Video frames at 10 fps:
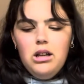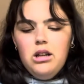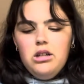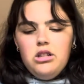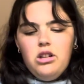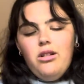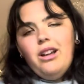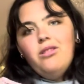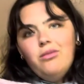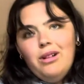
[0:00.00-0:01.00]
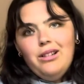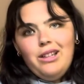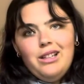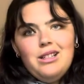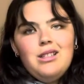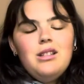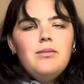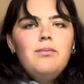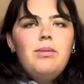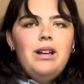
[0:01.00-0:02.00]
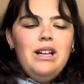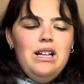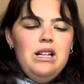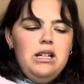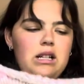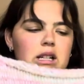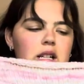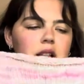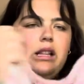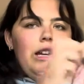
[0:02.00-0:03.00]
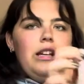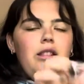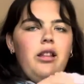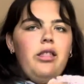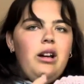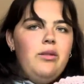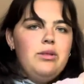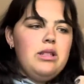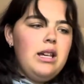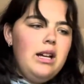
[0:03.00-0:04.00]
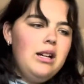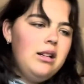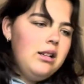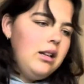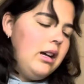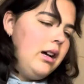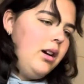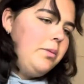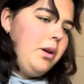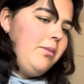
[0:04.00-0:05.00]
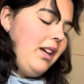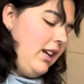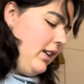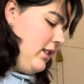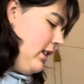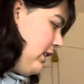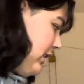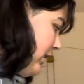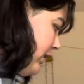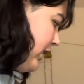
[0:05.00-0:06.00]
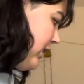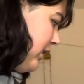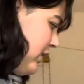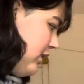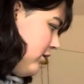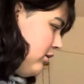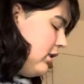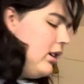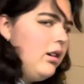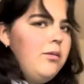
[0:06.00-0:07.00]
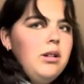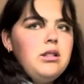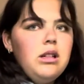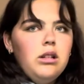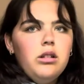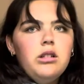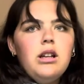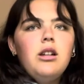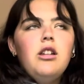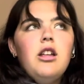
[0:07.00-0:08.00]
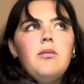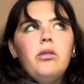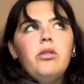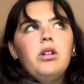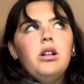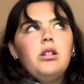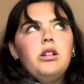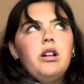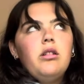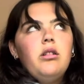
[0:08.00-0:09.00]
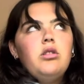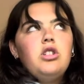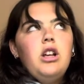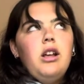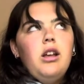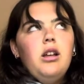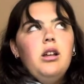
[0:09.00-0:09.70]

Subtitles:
So I don't wear this, but like the thought was there. I'm getting into knitting again now because I learned how to knit before I learned how to crochet,